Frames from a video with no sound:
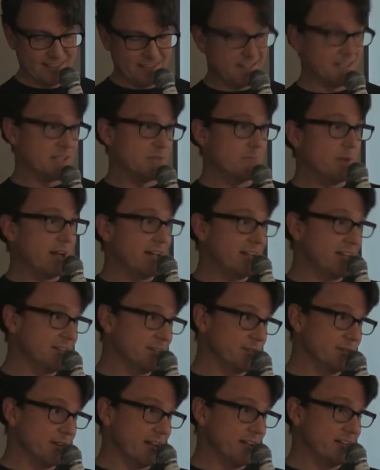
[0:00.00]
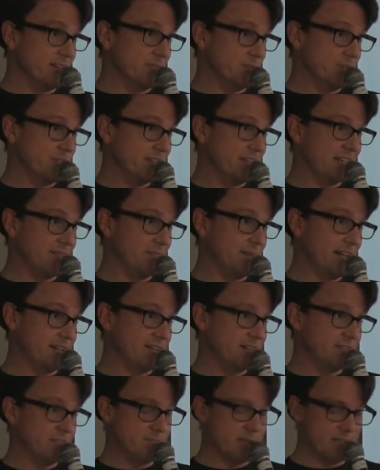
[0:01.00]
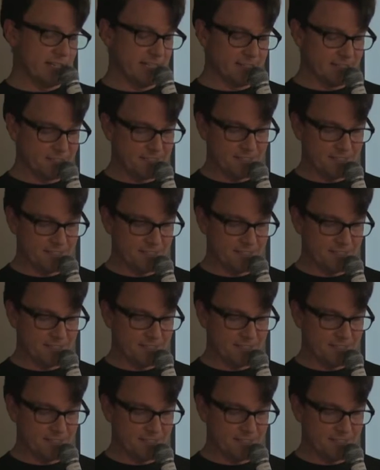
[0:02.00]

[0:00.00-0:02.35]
they could buy another item with that amount of money.